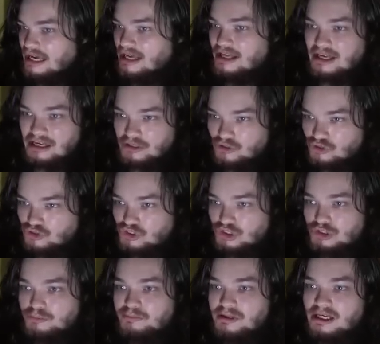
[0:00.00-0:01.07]
It could
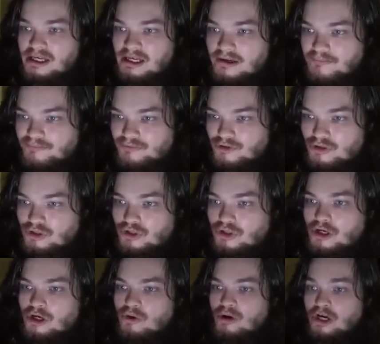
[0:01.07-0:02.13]
just be, you
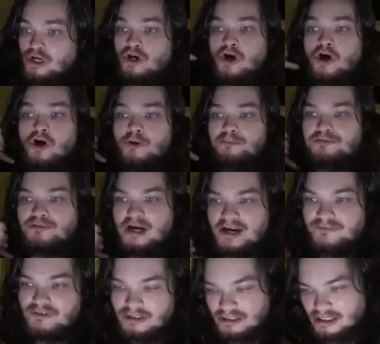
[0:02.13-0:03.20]
know, a call
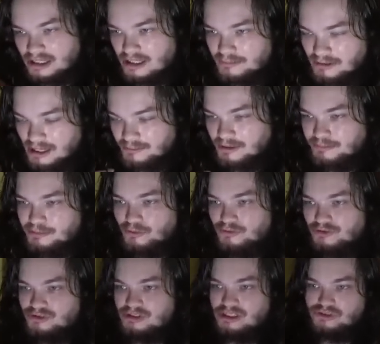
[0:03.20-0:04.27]
privately, and maybe
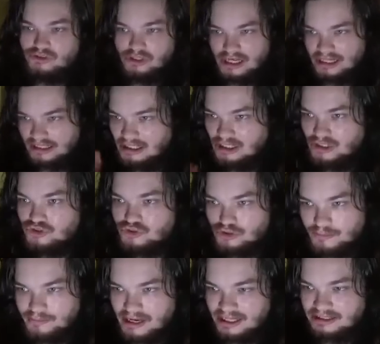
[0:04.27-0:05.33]
Putin says, look, I need you to
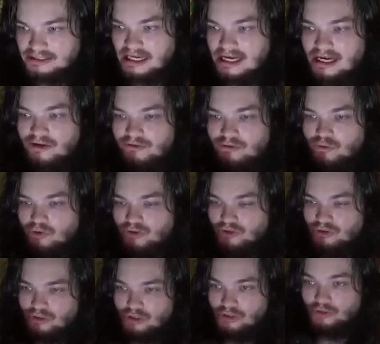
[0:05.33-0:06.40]
back down or
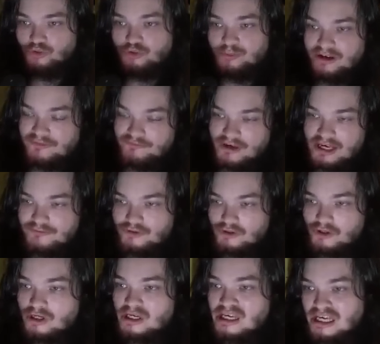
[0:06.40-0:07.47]
you're going to lose my
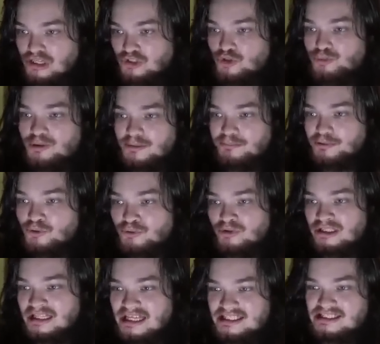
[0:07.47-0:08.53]
favor. It could be
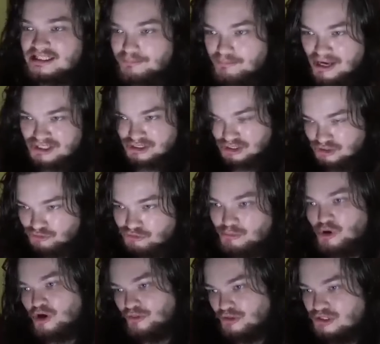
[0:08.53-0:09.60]
Putin gets the message from
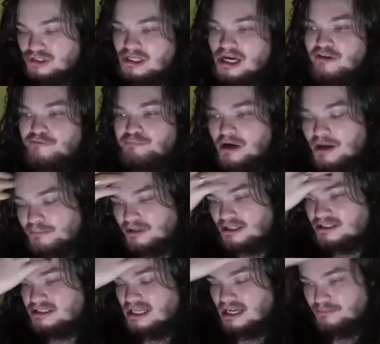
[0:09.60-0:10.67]
all this kind of public
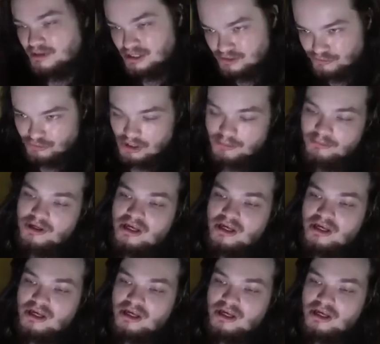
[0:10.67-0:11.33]
statements from